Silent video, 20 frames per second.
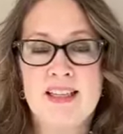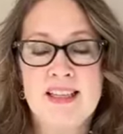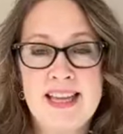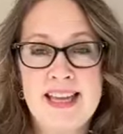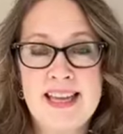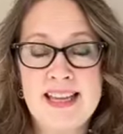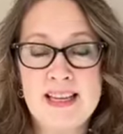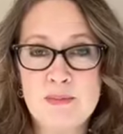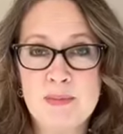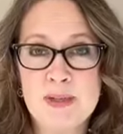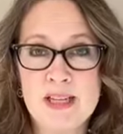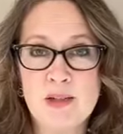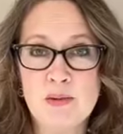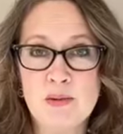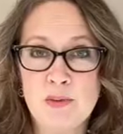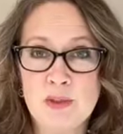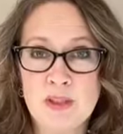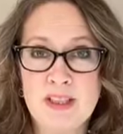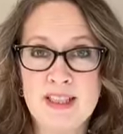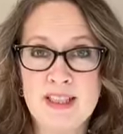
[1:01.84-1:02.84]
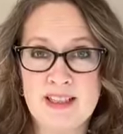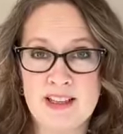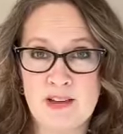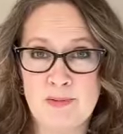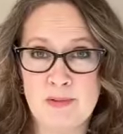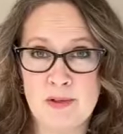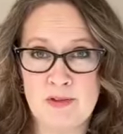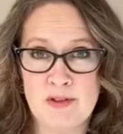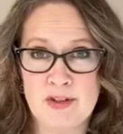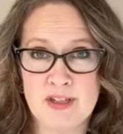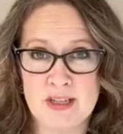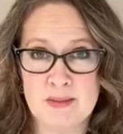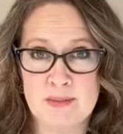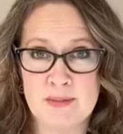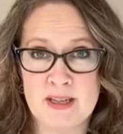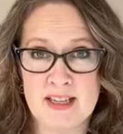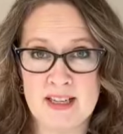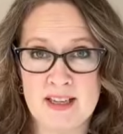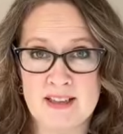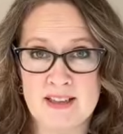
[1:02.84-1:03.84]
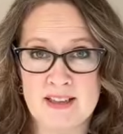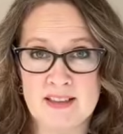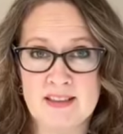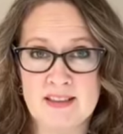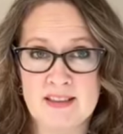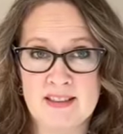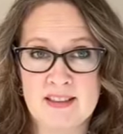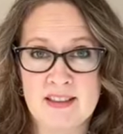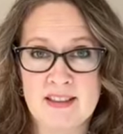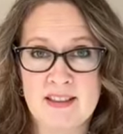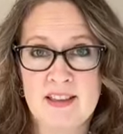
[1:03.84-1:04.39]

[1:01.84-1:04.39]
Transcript: can be really helpful for somebody else.